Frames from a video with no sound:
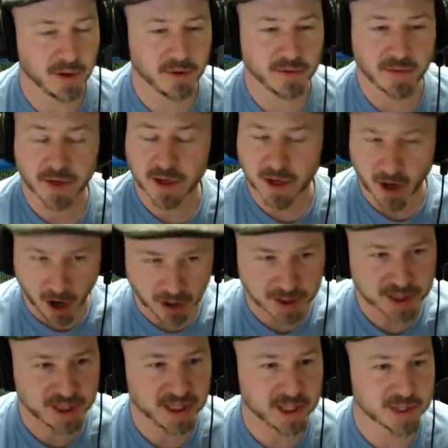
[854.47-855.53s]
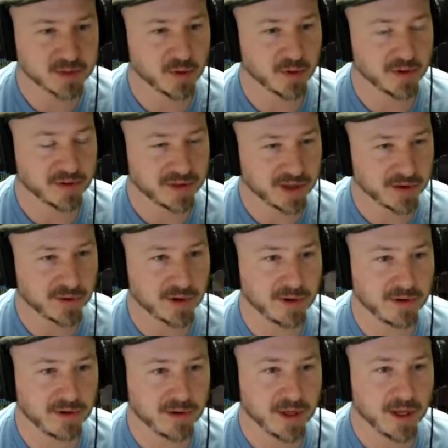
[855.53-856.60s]
you know, artsy, it's more
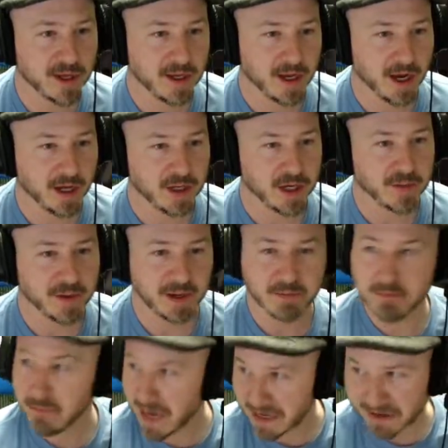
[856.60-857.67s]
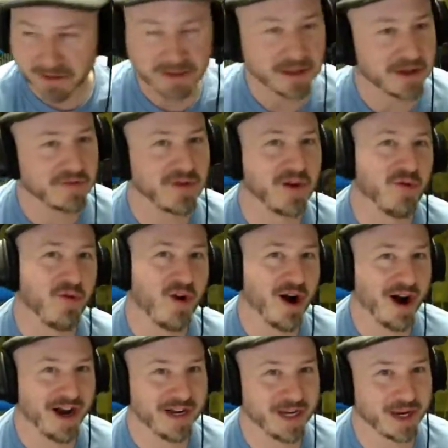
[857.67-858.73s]
ethereal. You could pick metal if you
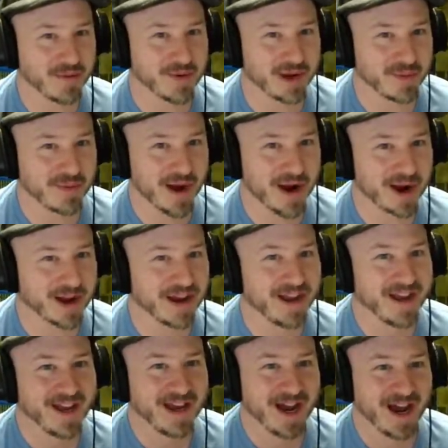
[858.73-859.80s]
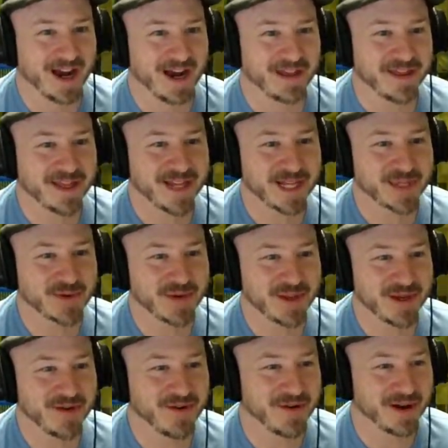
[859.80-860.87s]
want. You could pick punk. And I think that's
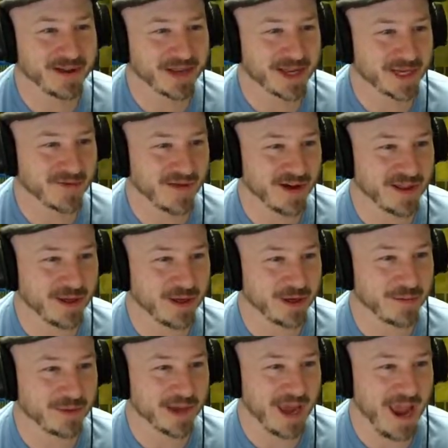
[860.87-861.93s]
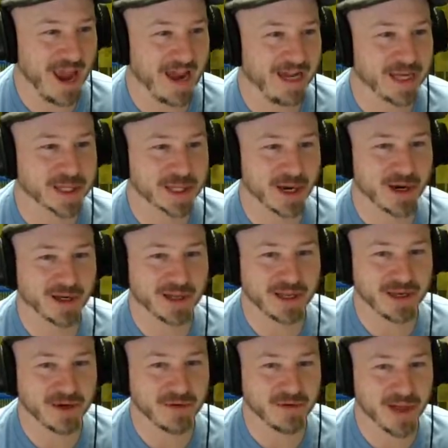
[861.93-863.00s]
really cool. I think it's fun that you can pick any song
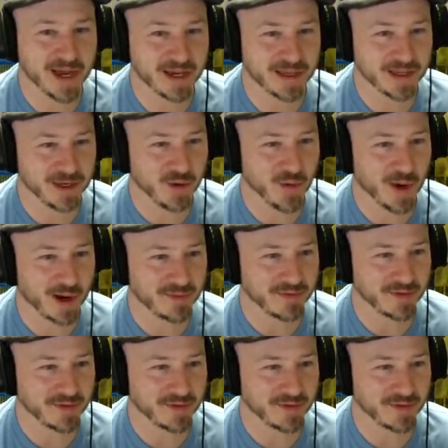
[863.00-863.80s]
that you like that you want